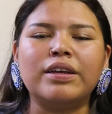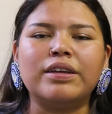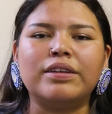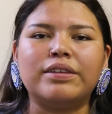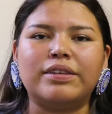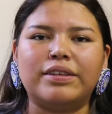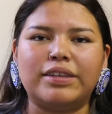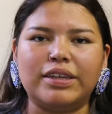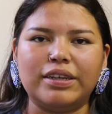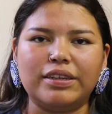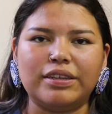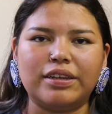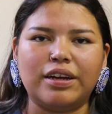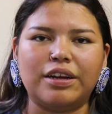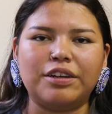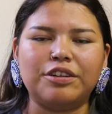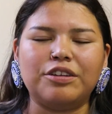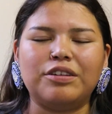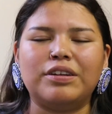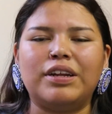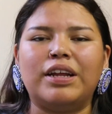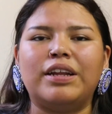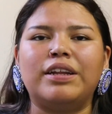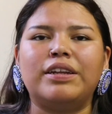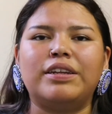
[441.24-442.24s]

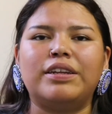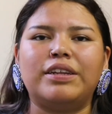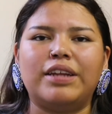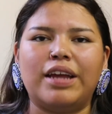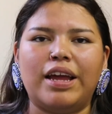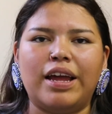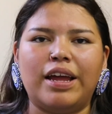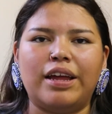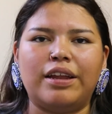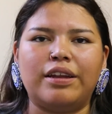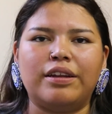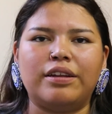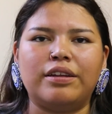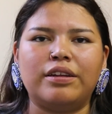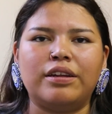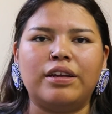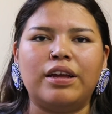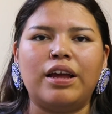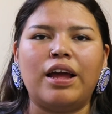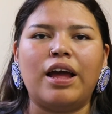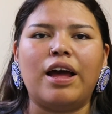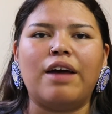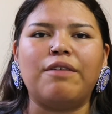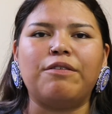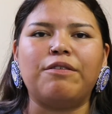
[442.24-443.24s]
610
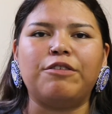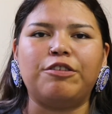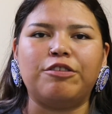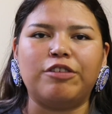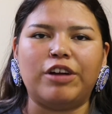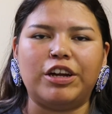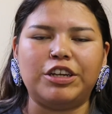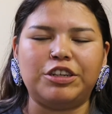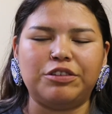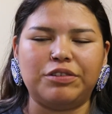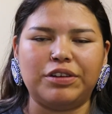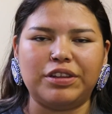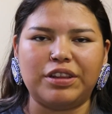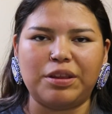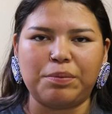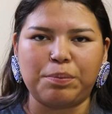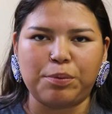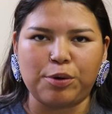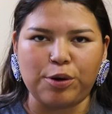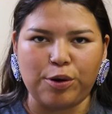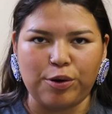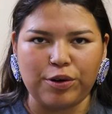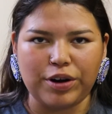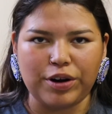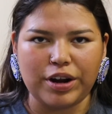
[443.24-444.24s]
have graduated the
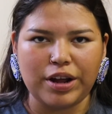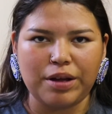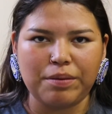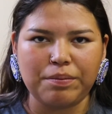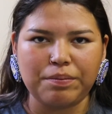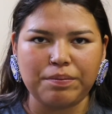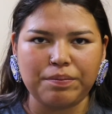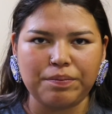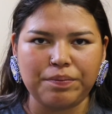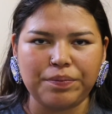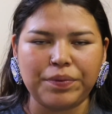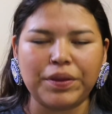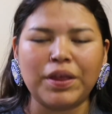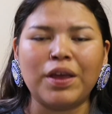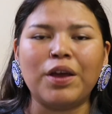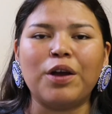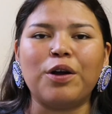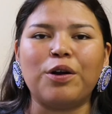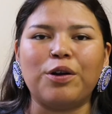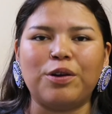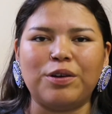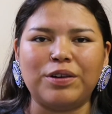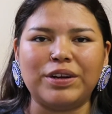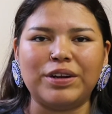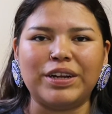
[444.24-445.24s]
program,
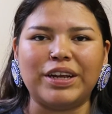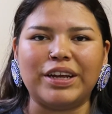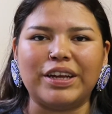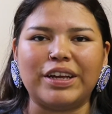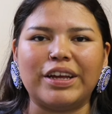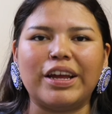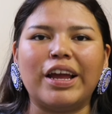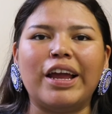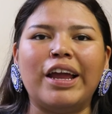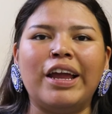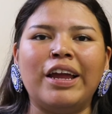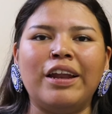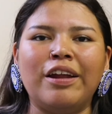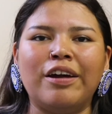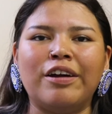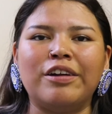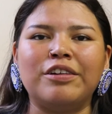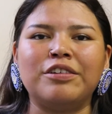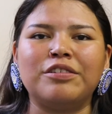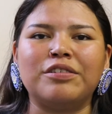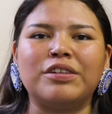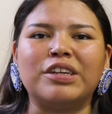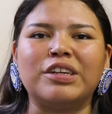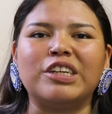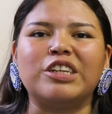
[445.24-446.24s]
earning
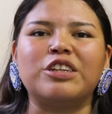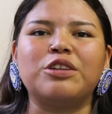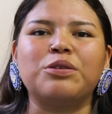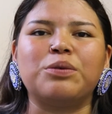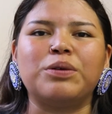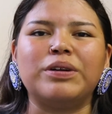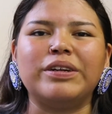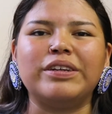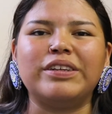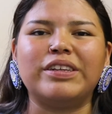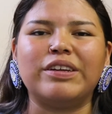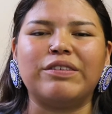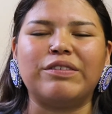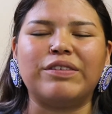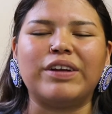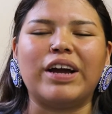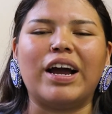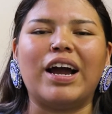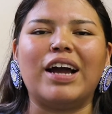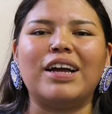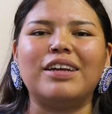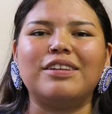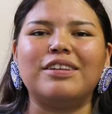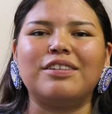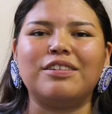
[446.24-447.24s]
827
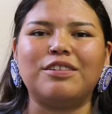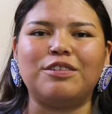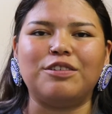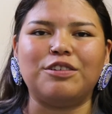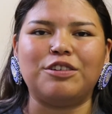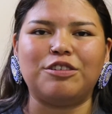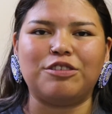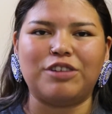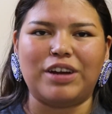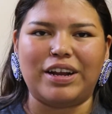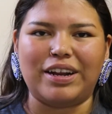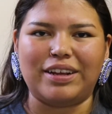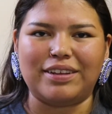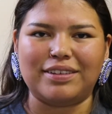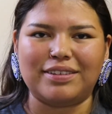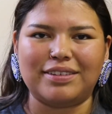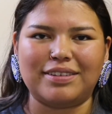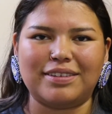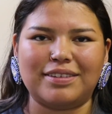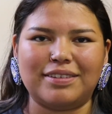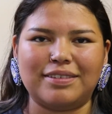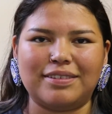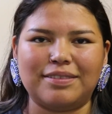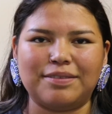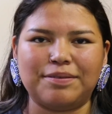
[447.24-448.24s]
high school
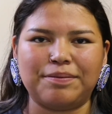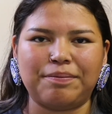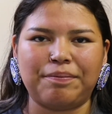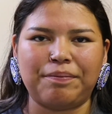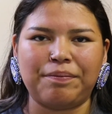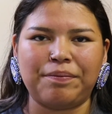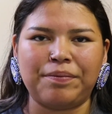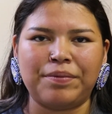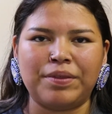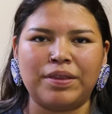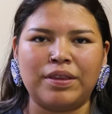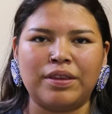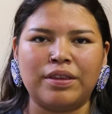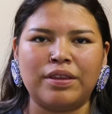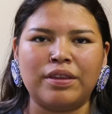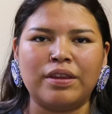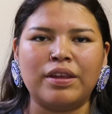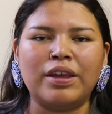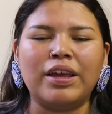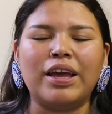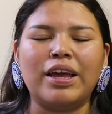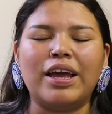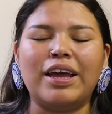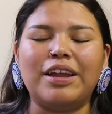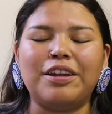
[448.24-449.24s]
credits.
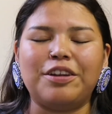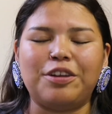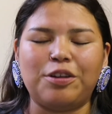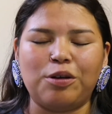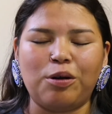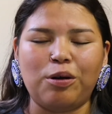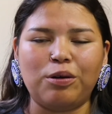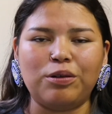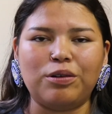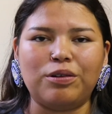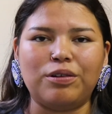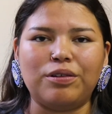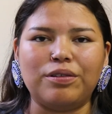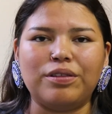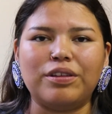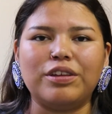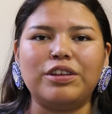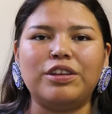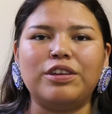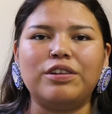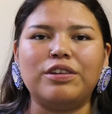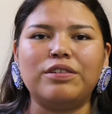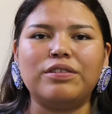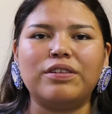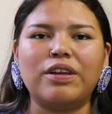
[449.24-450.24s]
In total, the
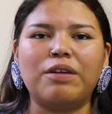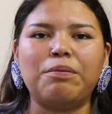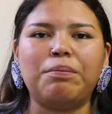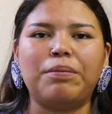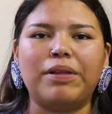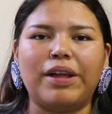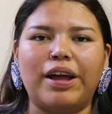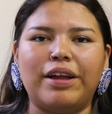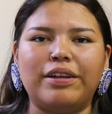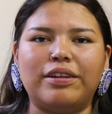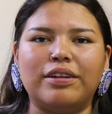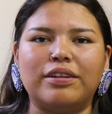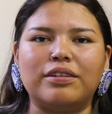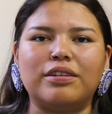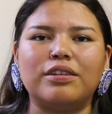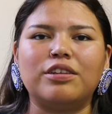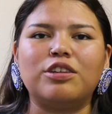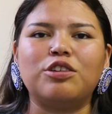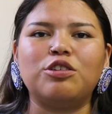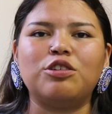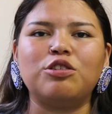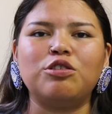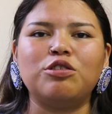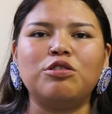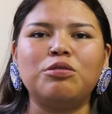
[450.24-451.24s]
youths have planted
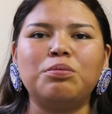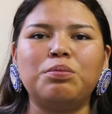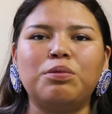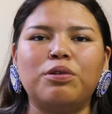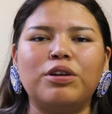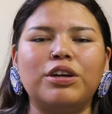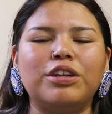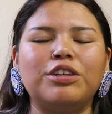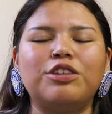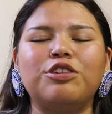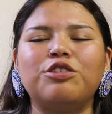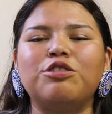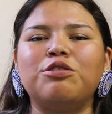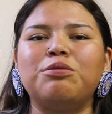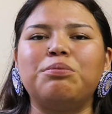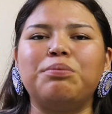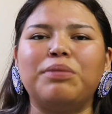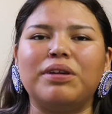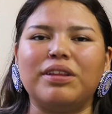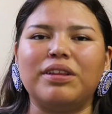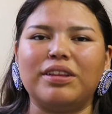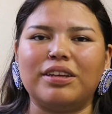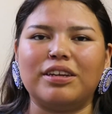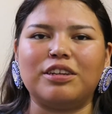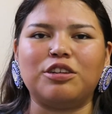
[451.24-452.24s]
2.2
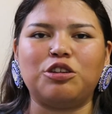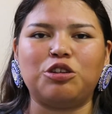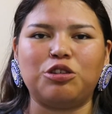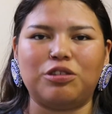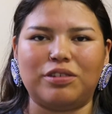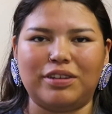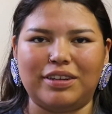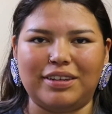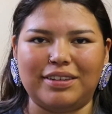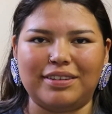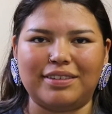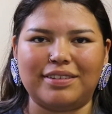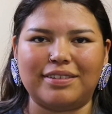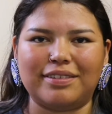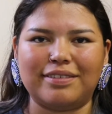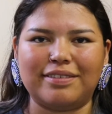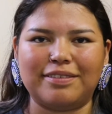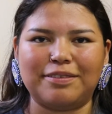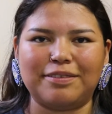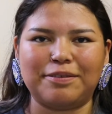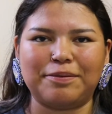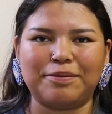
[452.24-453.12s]
million trees.